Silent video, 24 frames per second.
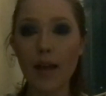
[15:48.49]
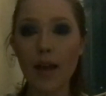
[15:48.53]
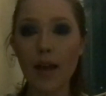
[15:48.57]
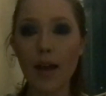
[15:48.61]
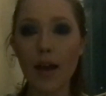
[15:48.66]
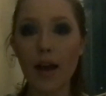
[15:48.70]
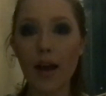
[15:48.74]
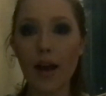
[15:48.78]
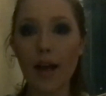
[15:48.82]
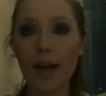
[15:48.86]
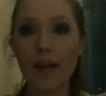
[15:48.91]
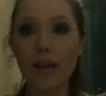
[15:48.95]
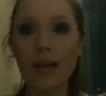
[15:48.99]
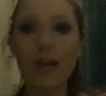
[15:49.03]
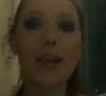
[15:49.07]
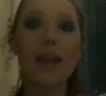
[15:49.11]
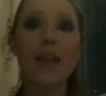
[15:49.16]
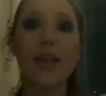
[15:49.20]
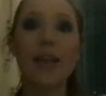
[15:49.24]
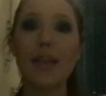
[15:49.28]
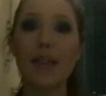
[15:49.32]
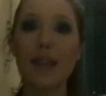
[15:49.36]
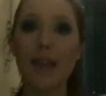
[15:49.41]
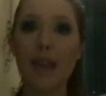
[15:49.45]
like
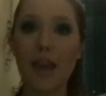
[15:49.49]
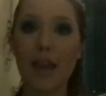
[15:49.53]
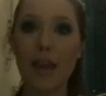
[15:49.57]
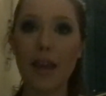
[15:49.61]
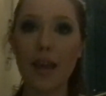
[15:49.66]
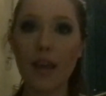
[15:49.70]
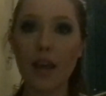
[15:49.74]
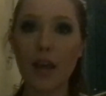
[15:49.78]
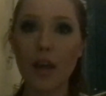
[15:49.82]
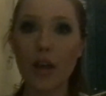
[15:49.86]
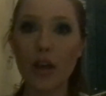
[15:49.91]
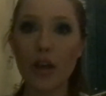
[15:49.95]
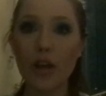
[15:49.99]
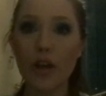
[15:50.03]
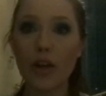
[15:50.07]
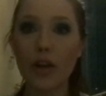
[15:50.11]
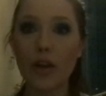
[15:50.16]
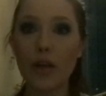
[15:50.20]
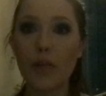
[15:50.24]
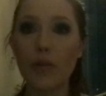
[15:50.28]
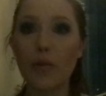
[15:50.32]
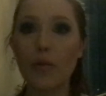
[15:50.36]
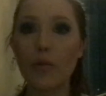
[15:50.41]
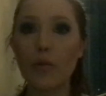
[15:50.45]
listening, you
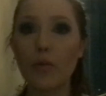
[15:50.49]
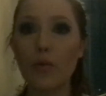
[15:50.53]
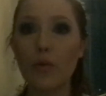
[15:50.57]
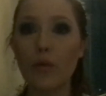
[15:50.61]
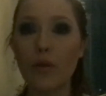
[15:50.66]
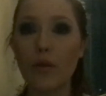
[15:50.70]
know, you,